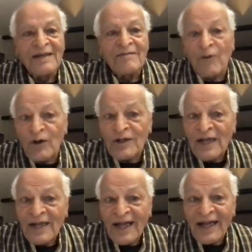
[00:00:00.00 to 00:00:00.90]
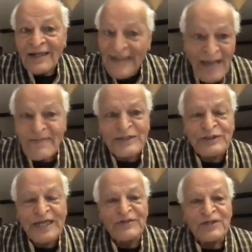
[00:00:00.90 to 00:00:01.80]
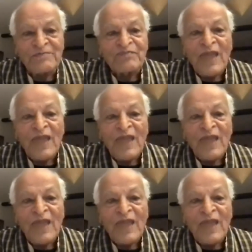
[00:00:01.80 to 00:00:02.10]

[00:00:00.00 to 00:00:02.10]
for uh, climate change